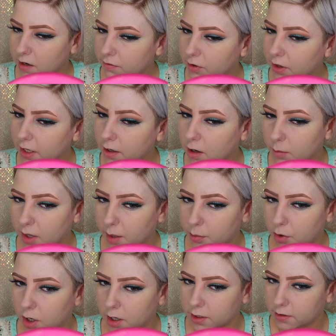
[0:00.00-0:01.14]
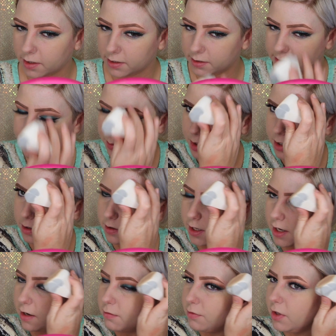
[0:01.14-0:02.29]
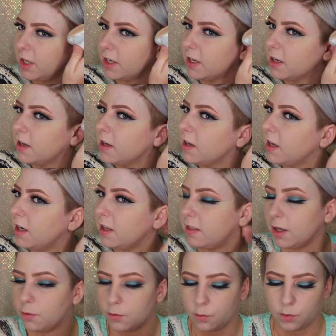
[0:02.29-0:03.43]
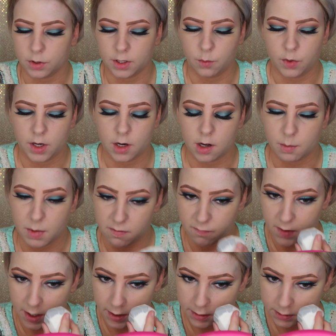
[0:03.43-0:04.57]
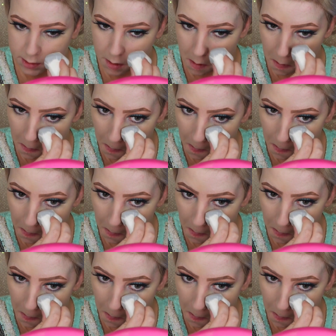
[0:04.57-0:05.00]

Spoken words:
I feel like all my product like disappeared. Like I don't feel like anything really went on my face.